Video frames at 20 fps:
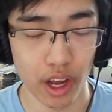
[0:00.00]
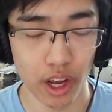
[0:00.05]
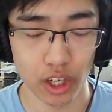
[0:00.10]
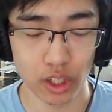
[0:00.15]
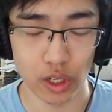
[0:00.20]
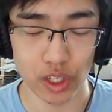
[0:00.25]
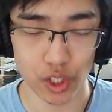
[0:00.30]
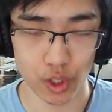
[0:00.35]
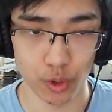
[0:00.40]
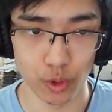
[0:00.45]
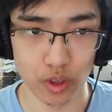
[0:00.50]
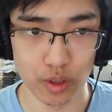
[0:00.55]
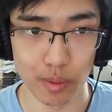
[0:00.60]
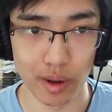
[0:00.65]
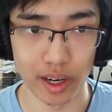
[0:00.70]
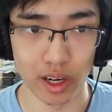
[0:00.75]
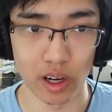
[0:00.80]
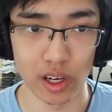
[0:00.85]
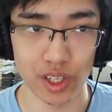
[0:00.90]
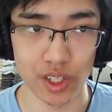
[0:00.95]

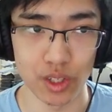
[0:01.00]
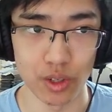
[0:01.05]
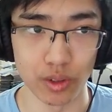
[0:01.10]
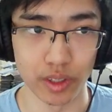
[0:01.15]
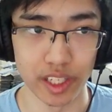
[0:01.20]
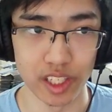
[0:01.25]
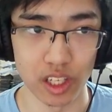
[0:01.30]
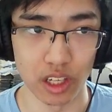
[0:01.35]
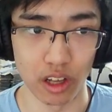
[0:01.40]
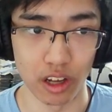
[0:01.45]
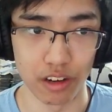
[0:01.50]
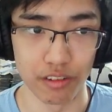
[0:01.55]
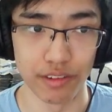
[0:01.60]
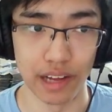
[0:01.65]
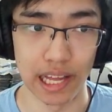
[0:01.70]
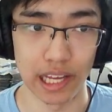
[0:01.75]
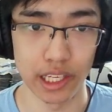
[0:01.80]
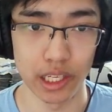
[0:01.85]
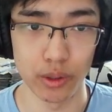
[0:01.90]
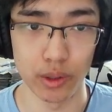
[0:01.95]
Guruman also gets a lot of
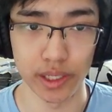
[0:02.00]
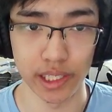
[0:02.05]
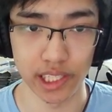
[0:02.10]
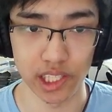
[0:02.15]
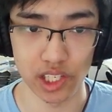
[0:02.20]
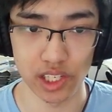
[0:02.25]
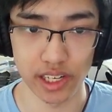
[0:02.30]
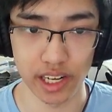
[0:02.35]
value against